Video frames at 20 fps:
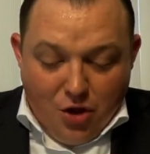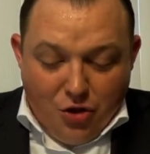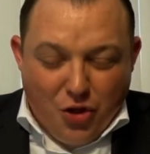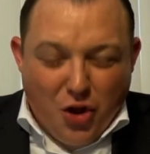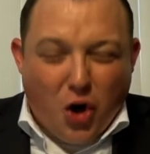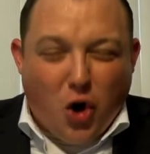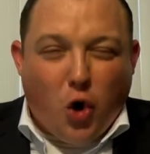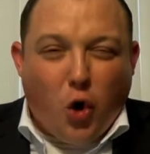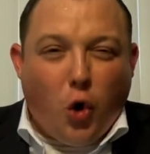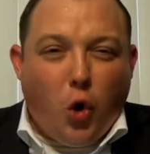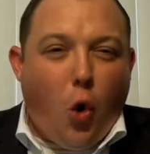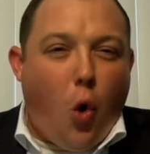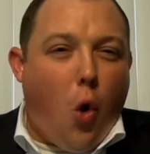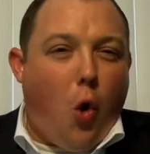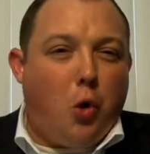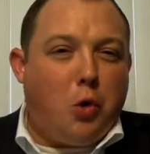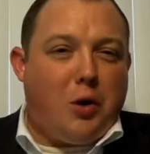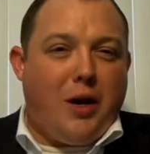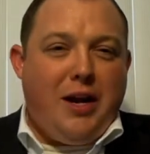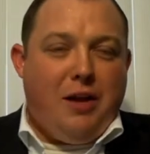The
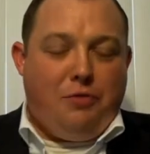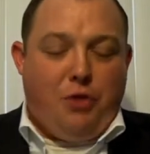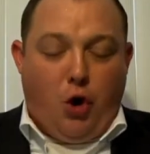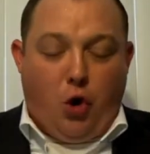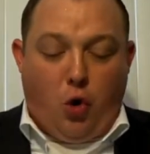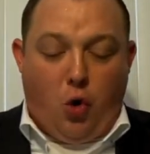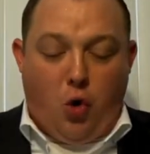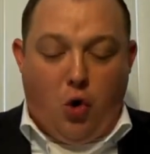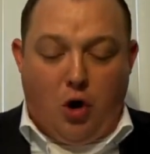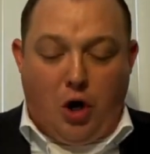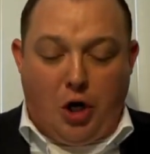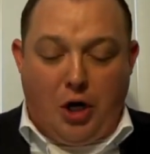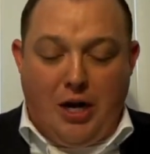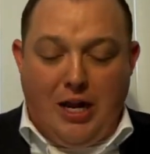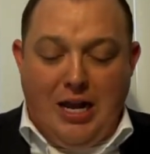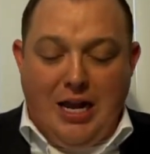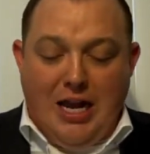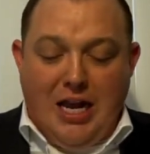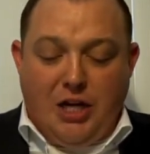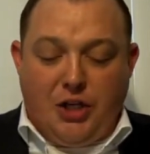glory of the Lord
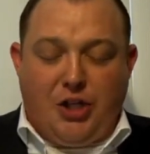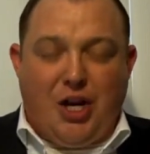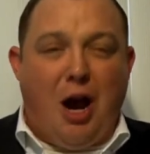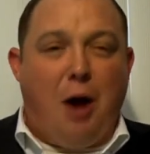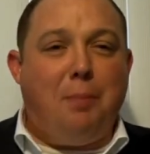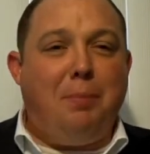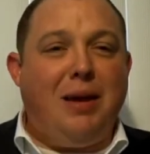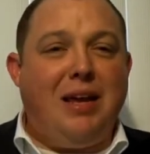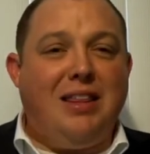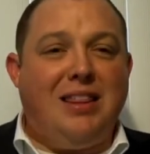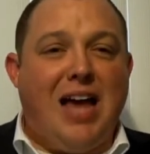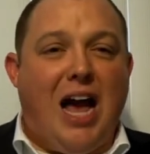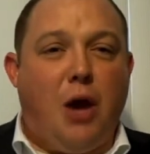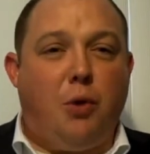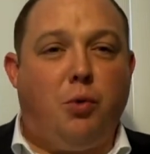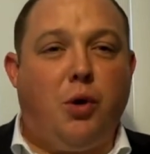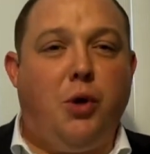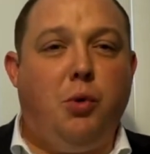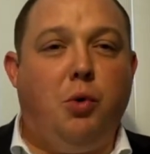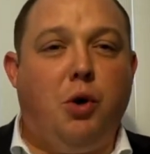shall be thy
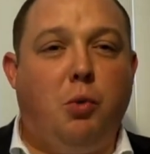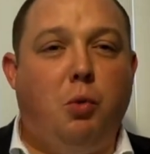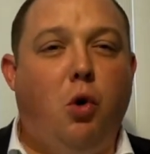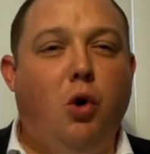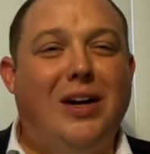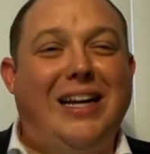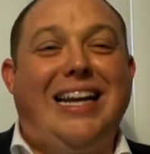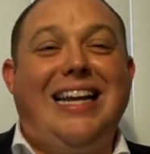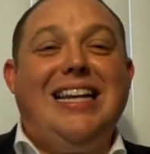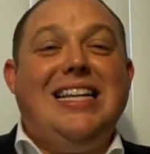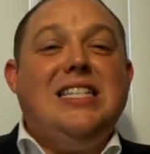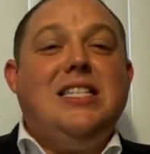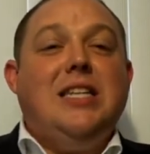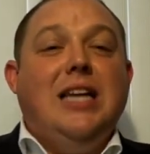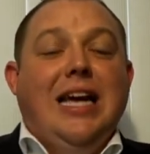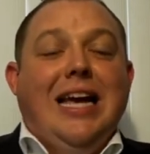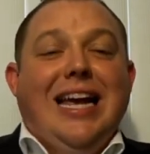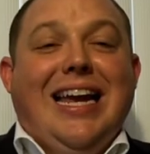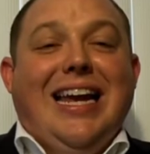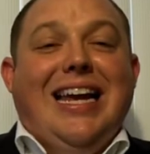re reward.
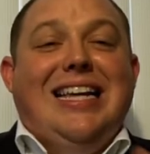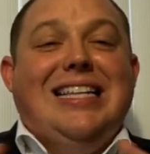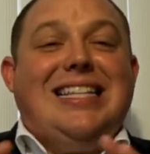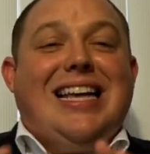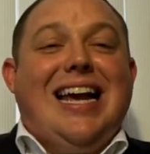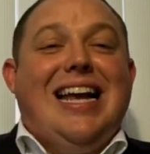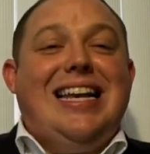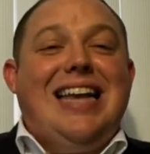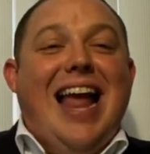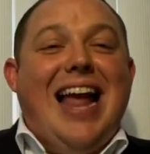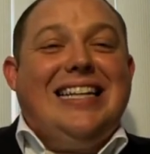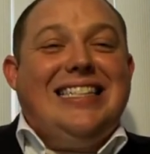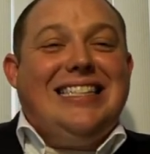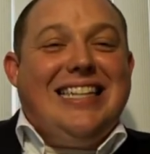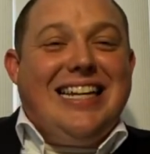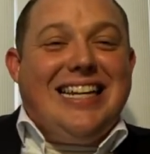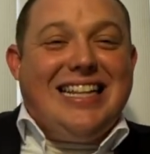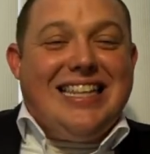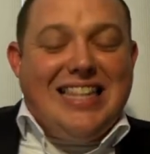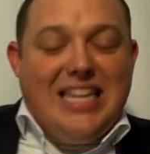He's, he's
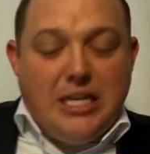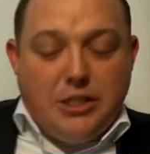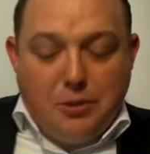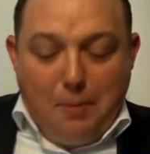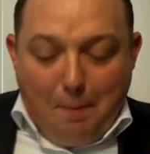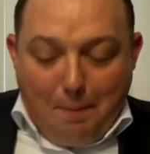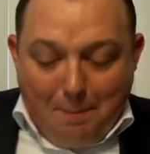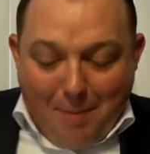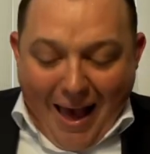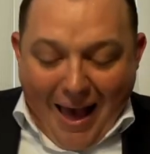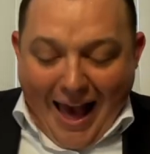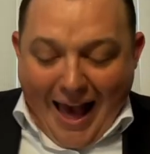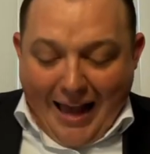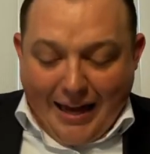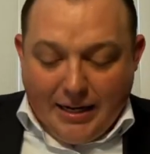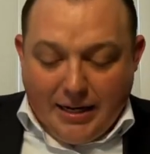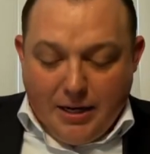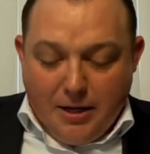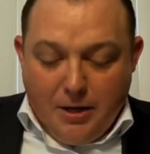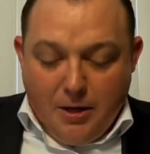connecting this
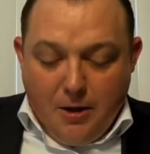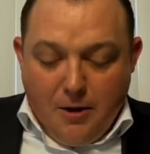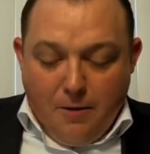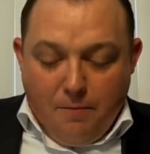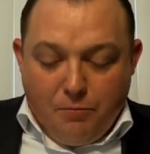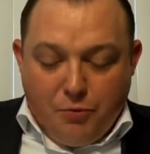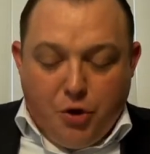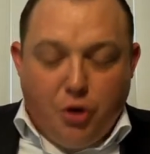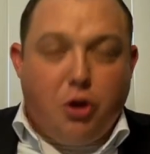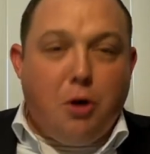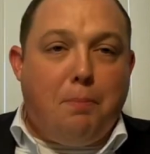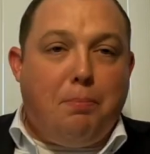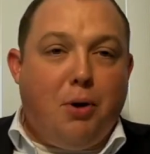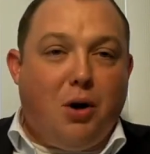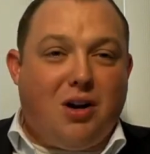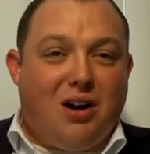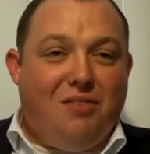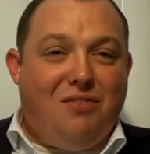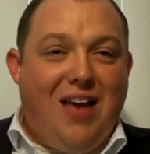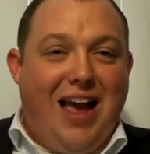back to the
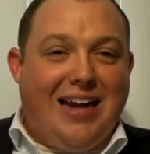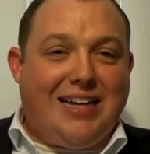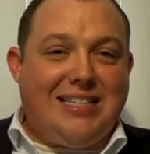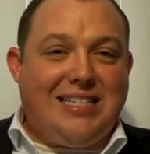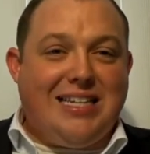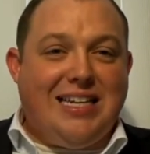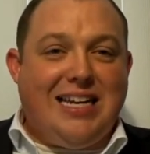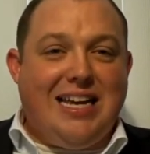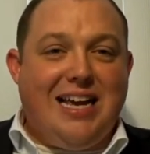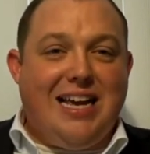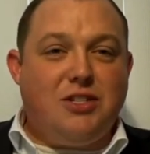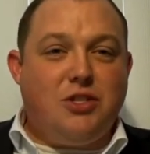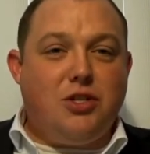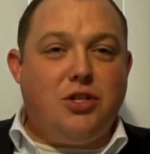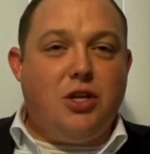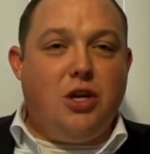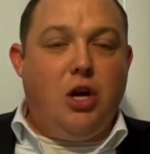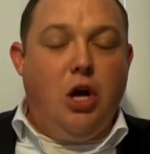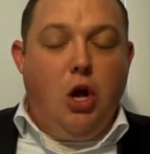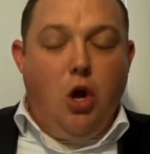book of
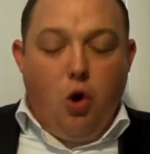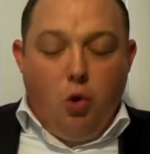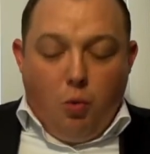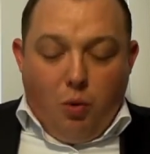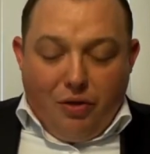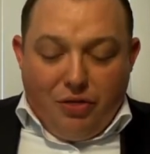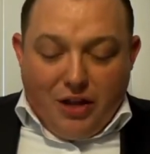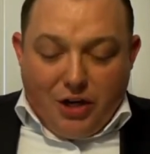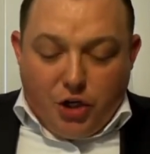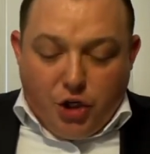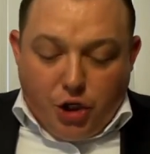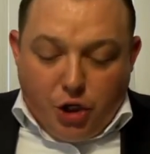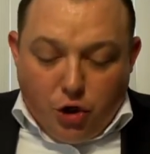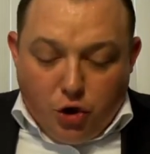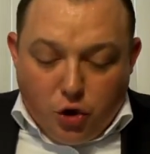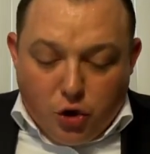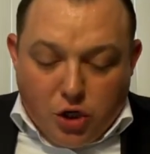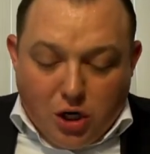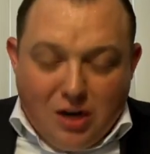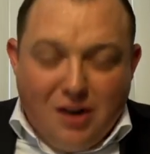Exodus when the
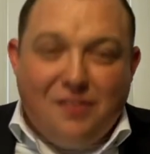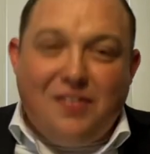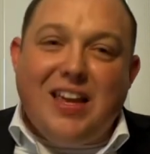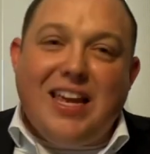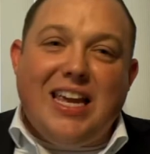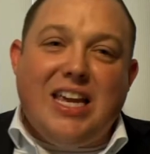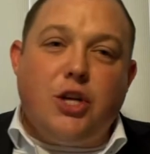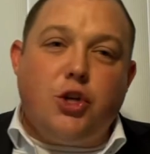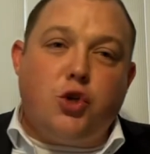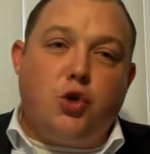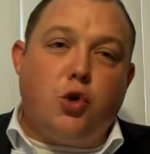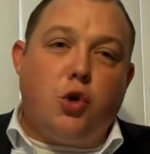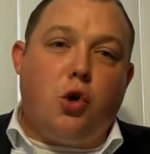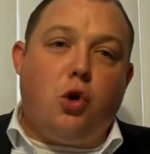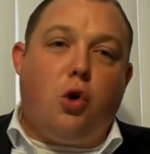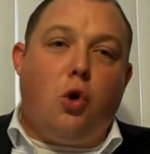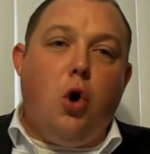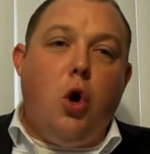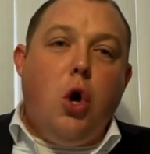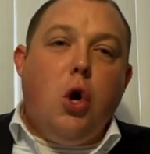children of
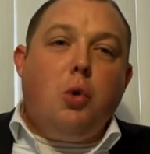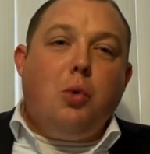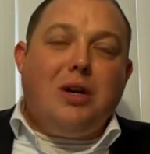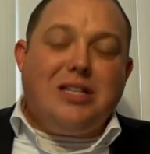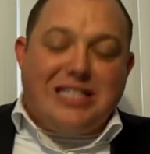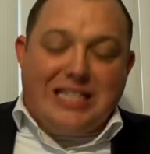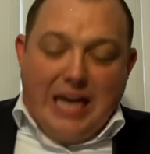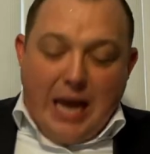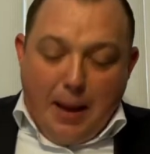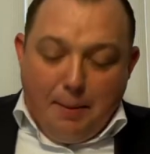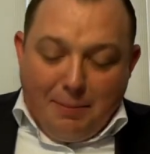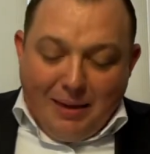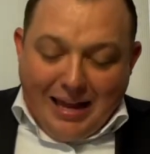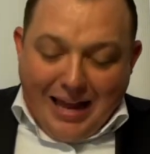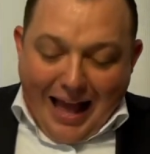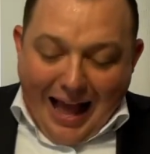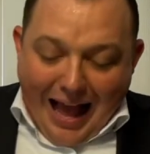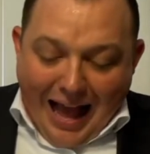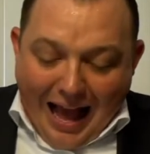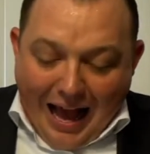Israel was
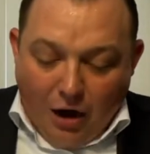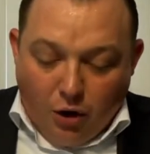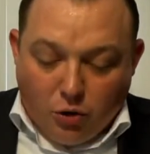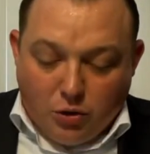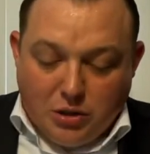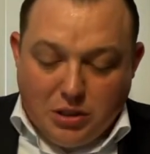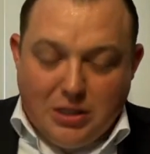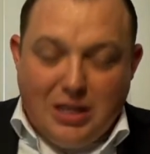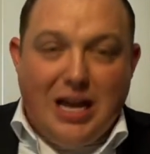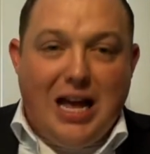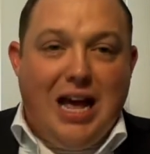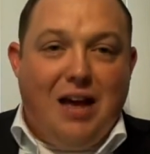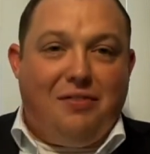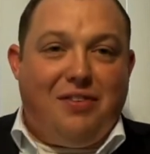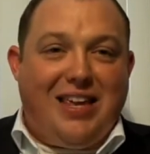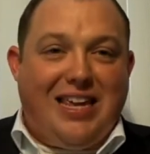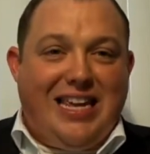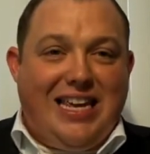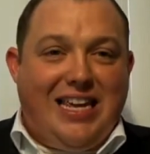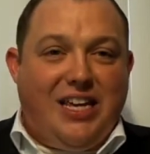coming out
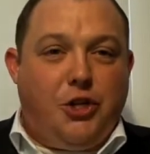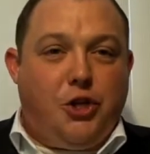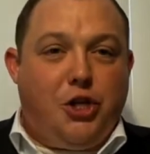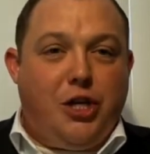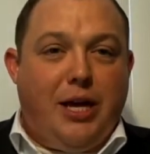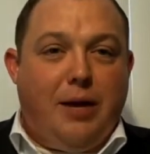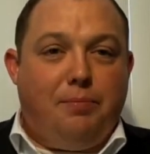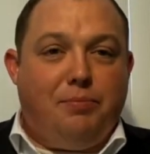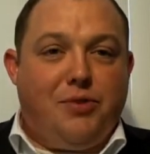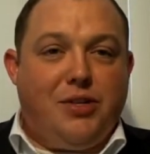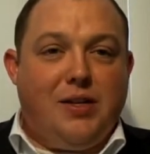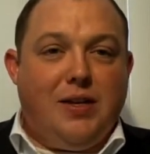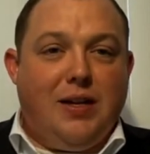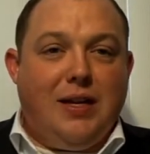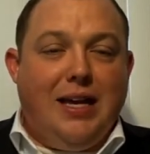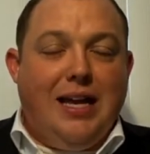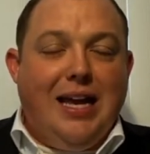of Egypt.